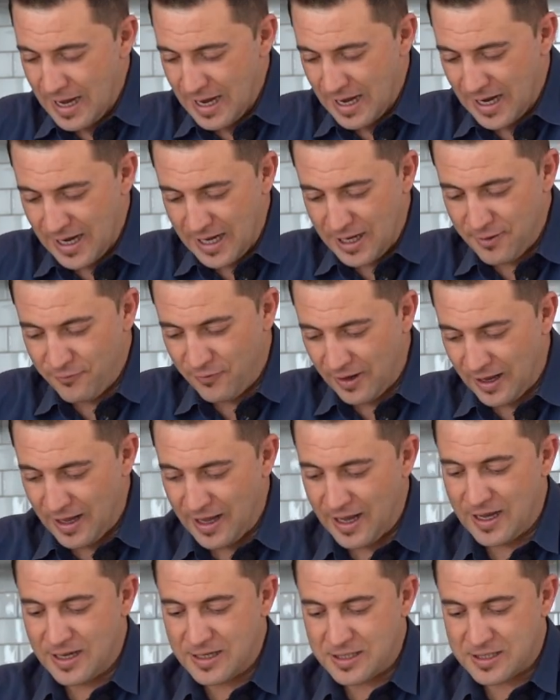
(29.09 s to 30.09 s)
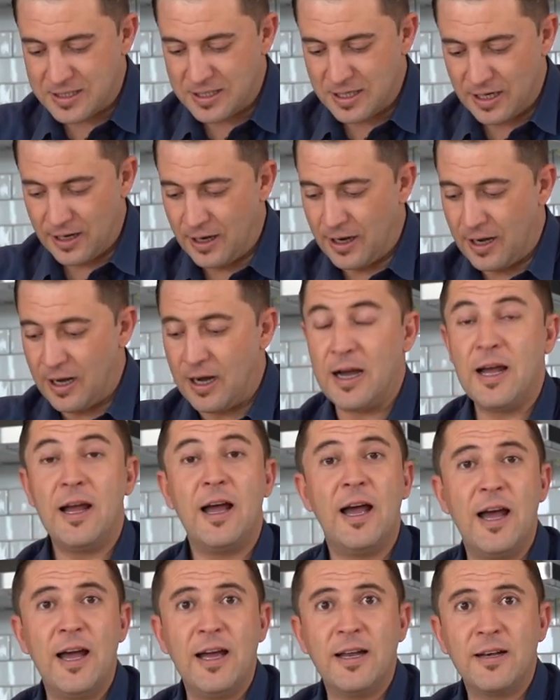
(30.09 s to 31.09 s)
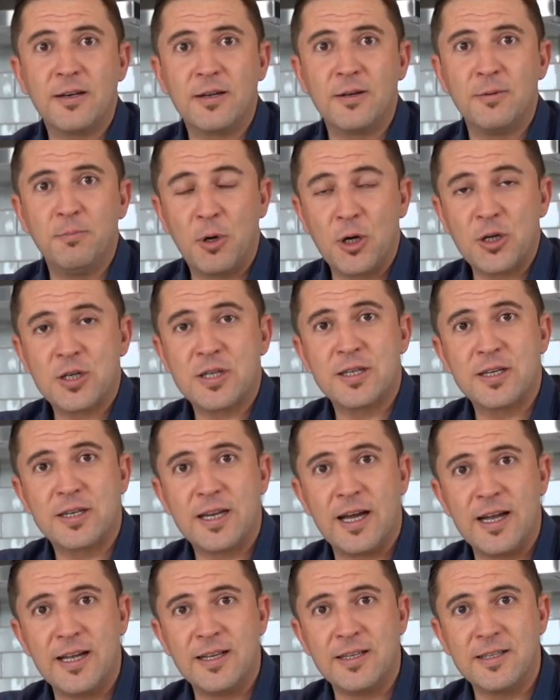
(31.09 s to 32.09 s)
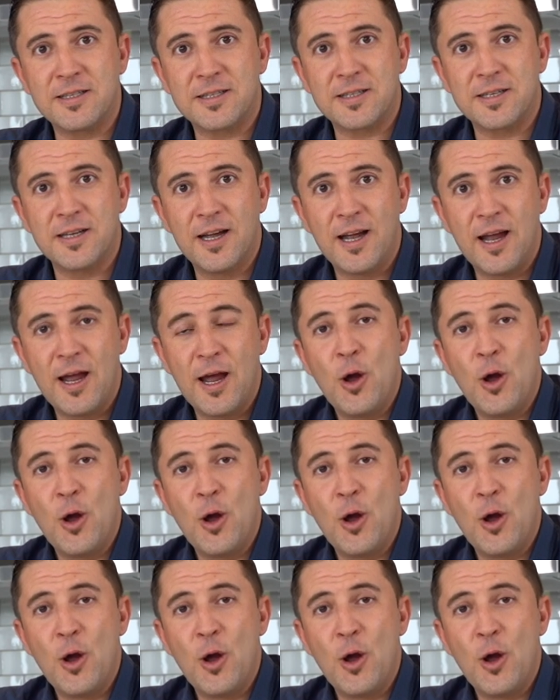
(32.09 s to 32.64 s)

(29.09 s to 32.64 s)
However, as I and most of the Danes,